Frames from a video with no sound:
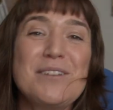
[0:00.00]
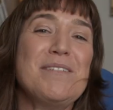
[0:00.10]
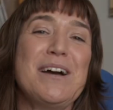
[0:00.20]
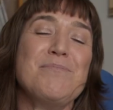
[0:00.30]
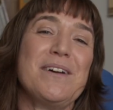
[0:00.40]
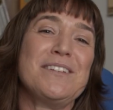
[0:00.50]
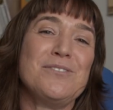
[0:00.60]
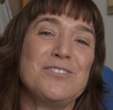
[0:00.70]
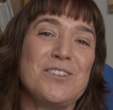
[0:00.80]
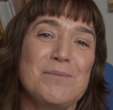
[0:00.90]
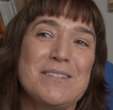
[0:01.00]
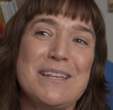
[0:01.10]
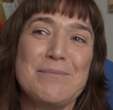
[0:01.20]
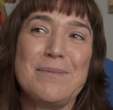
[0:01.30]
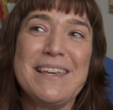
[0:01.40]
to be our practical top
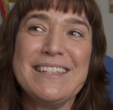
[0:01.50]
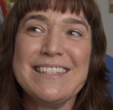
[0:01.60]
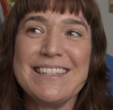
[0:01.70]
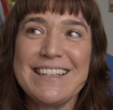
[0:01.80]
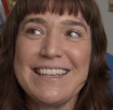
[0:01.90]
tip is